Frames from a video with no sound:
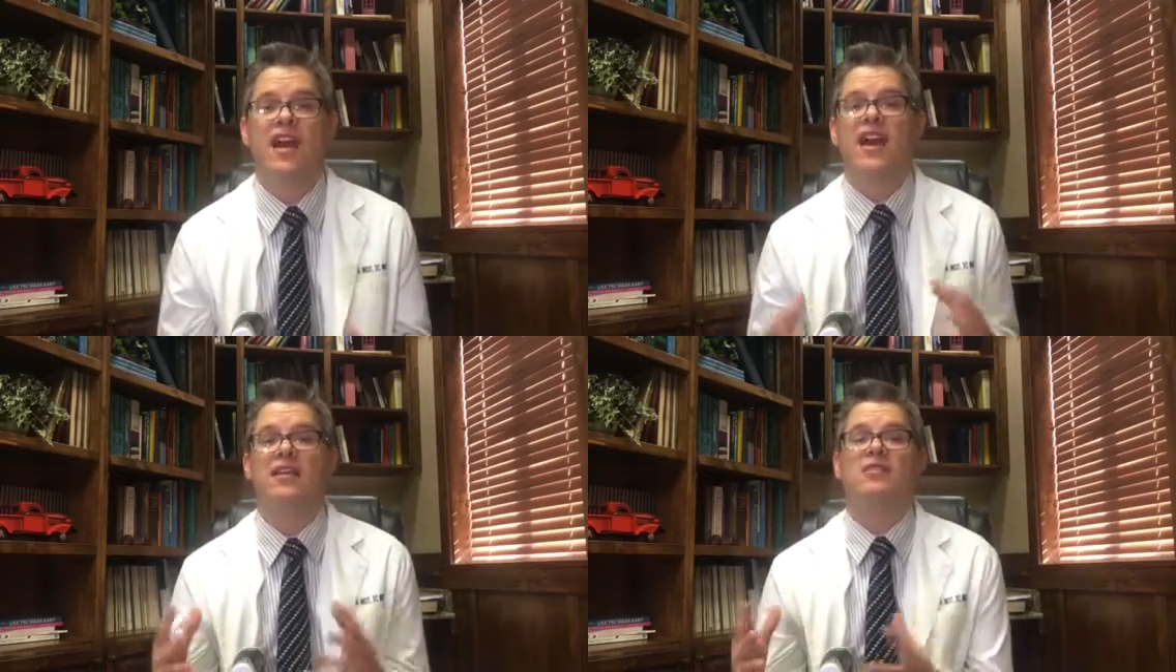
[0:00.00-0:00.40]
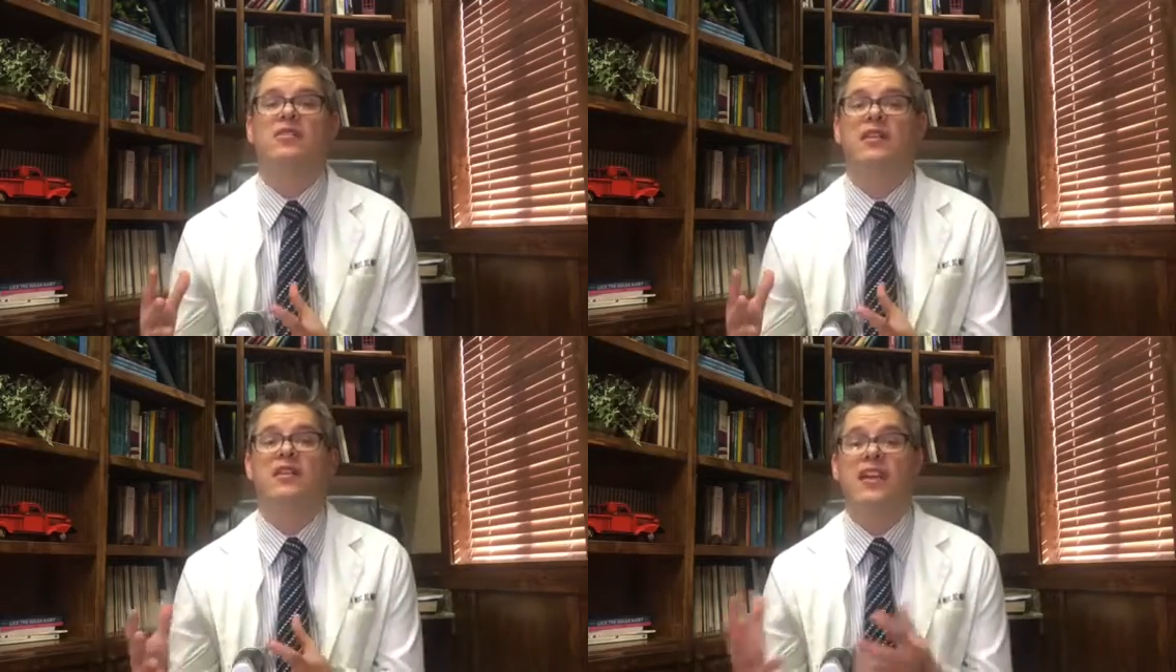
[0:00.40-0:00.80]
I had a
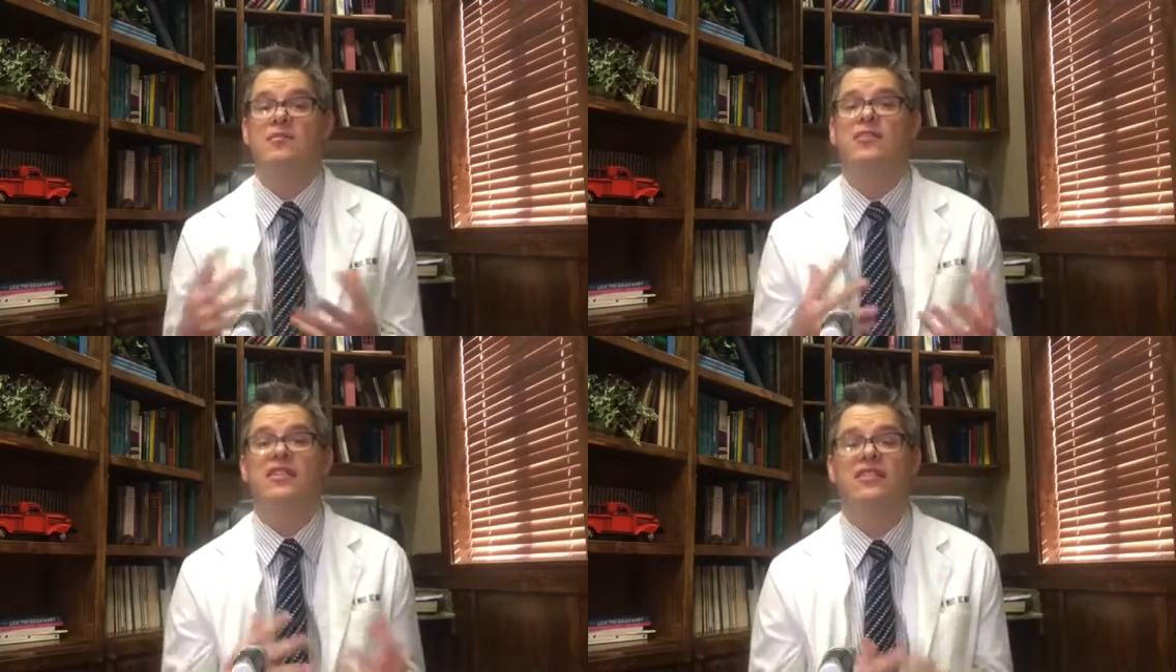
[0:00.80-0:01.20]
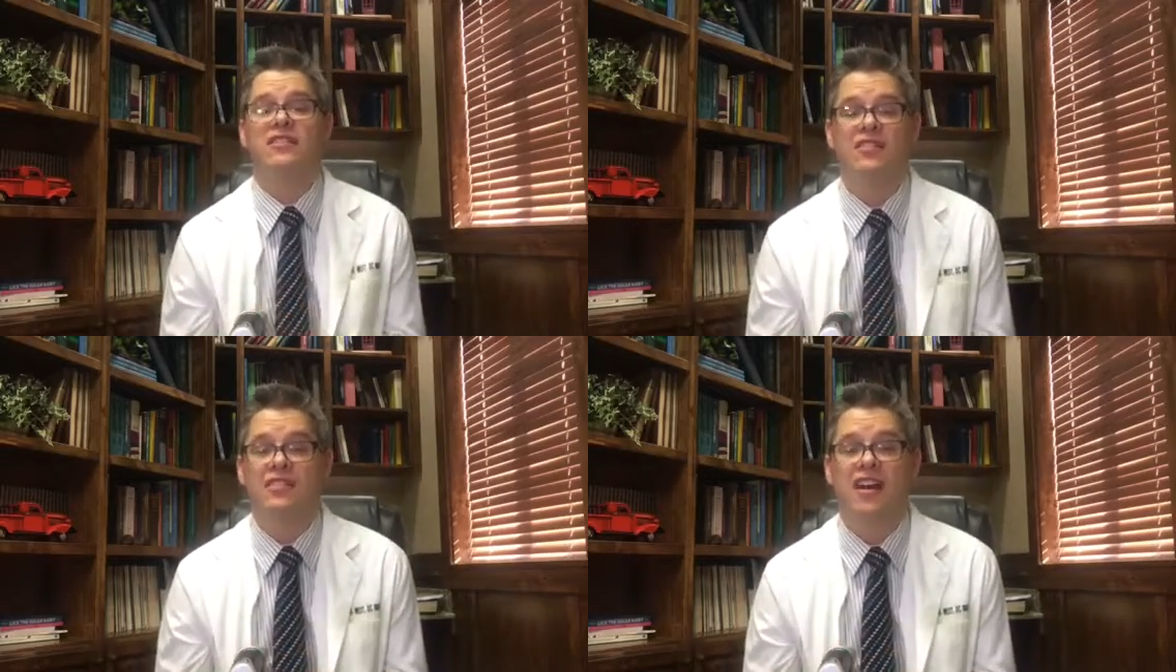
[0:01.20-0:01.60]
lady bring
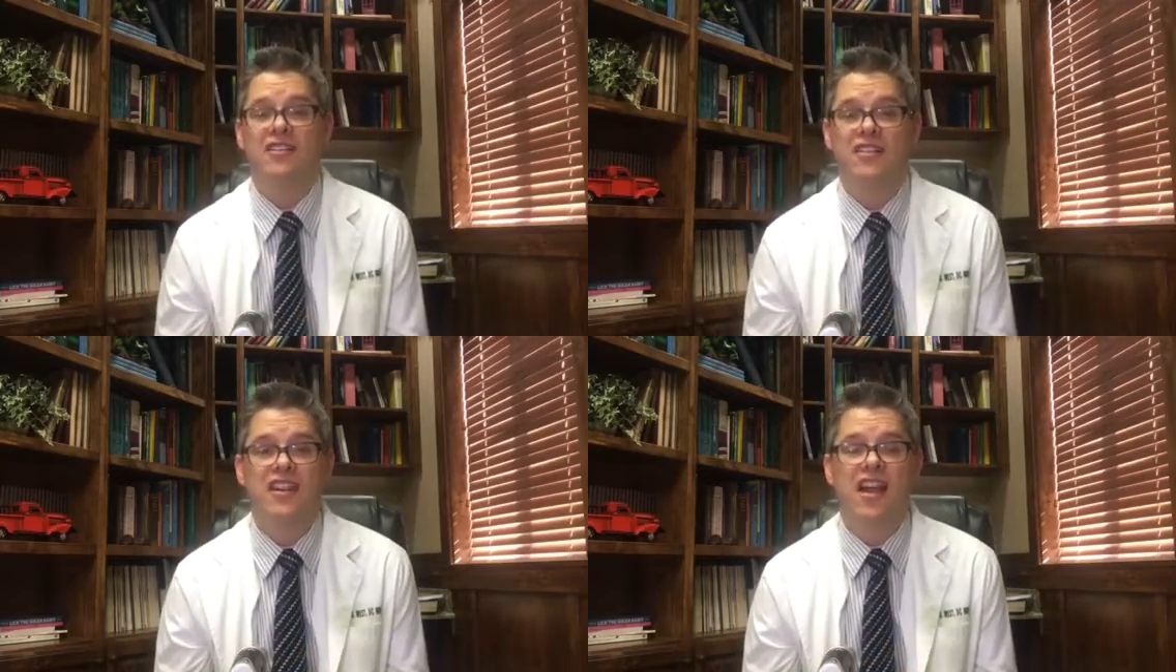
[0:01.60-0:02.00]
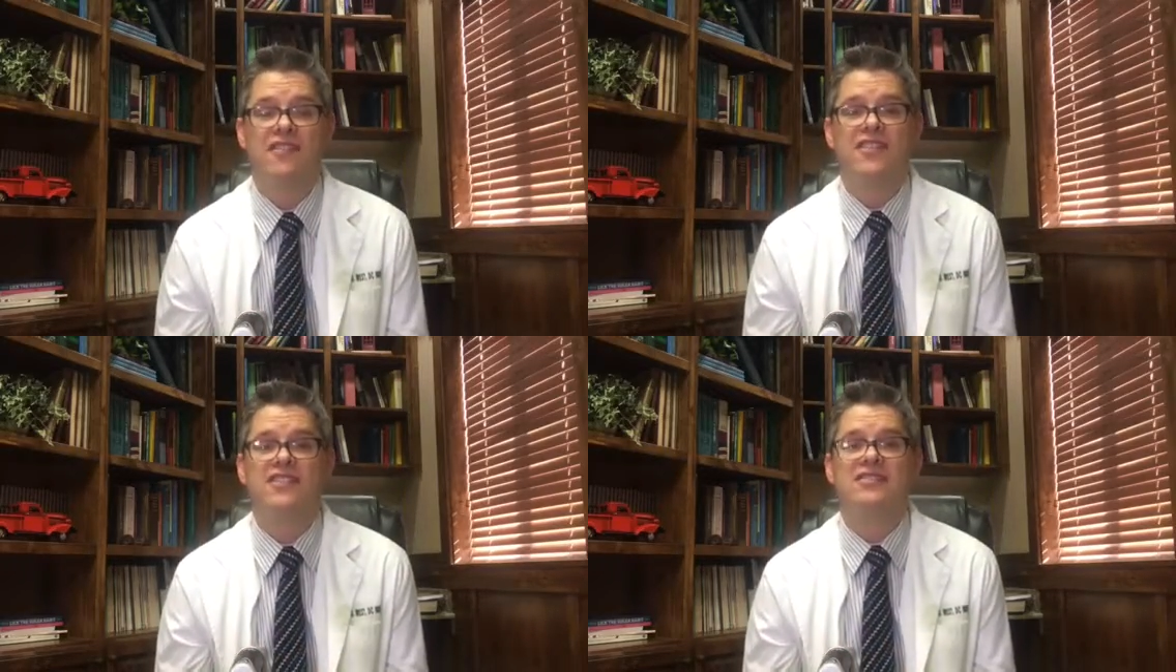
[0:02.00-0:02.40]
her daughter in the
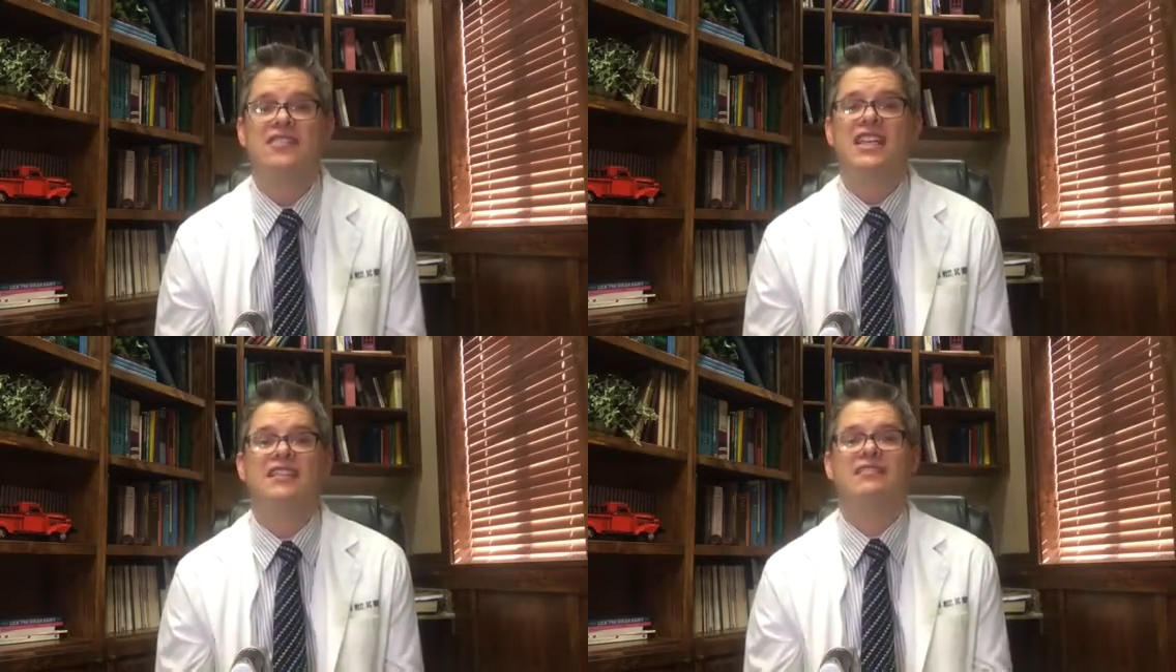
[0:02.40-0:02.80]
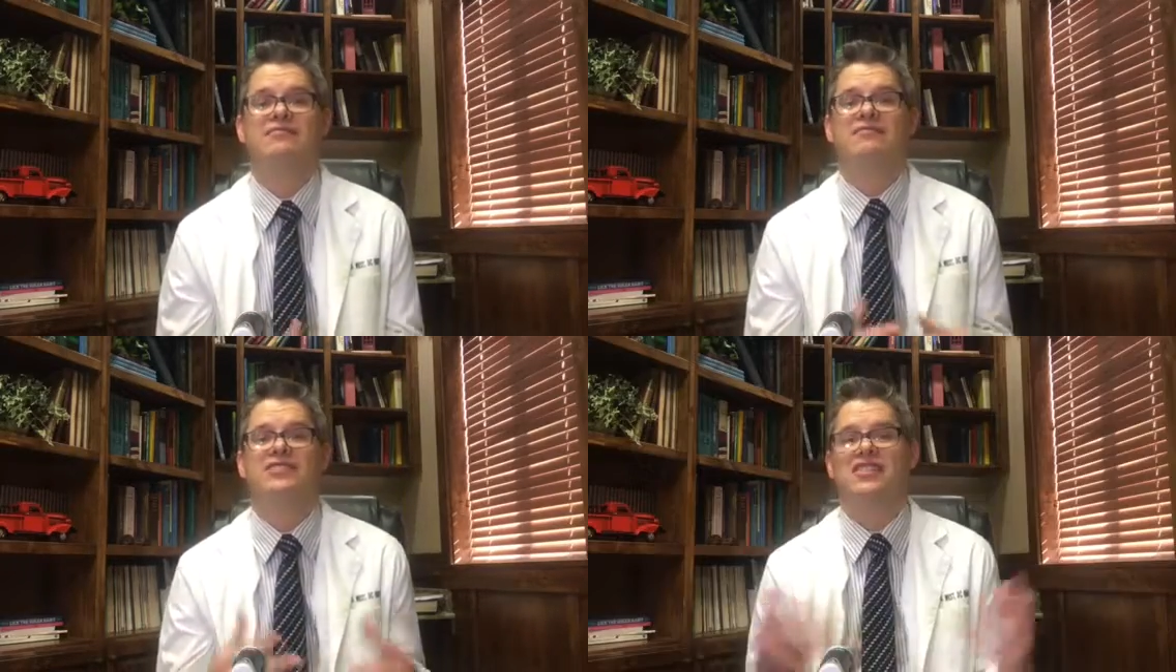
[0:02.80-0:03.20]
office that
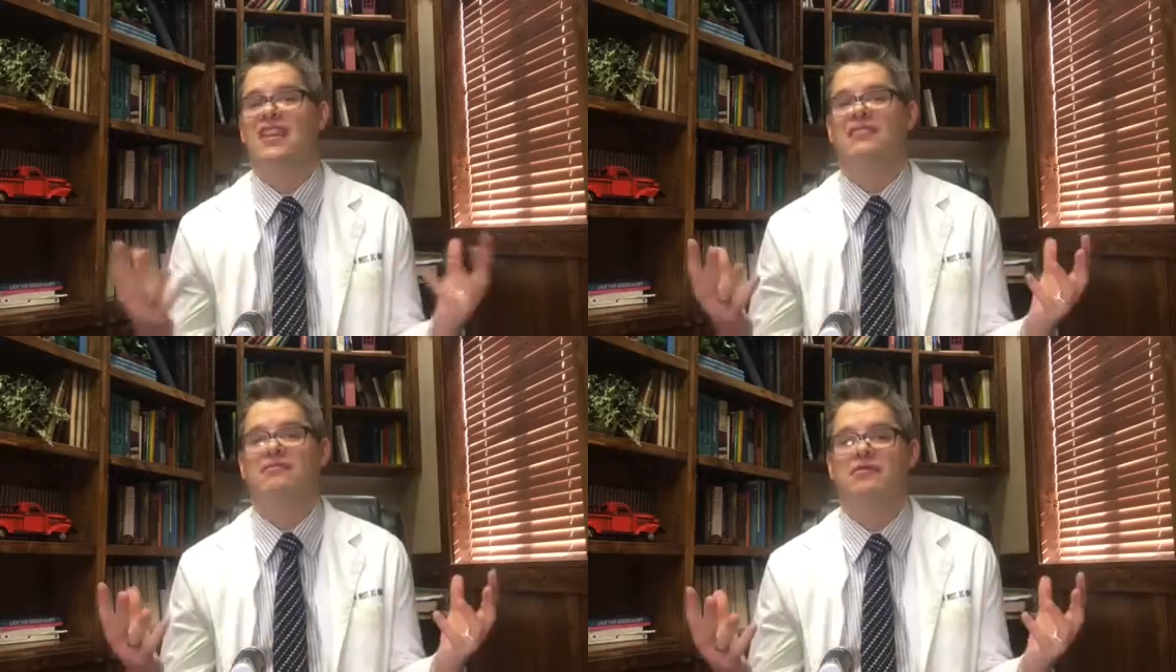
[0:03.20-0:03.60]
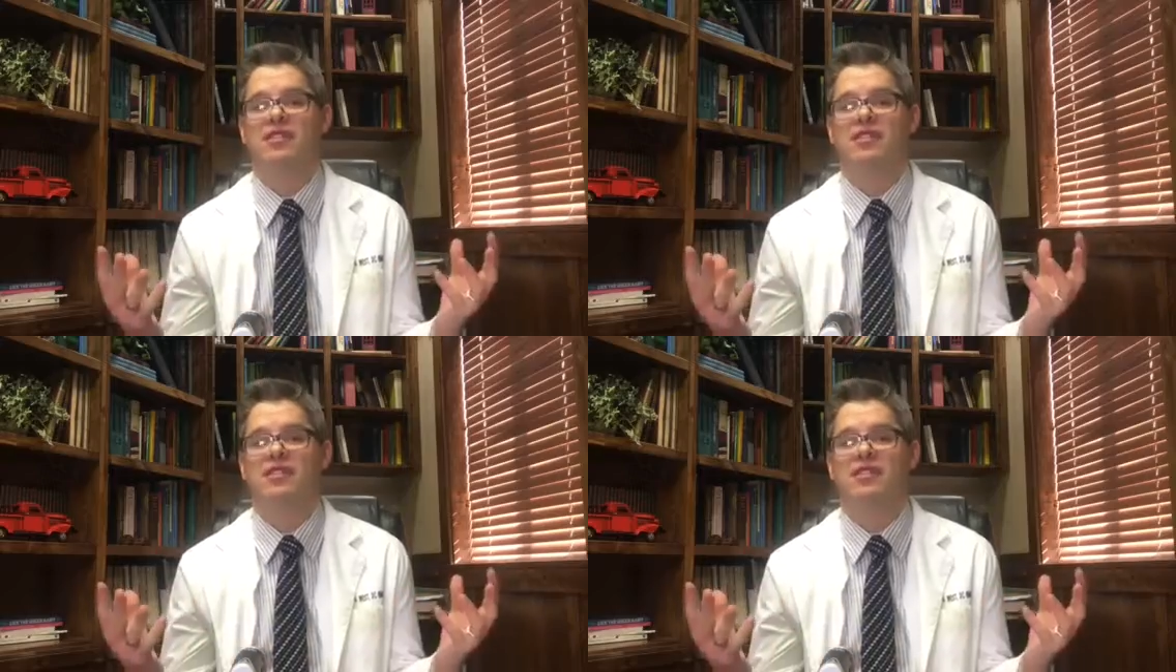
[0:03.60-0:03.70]
said,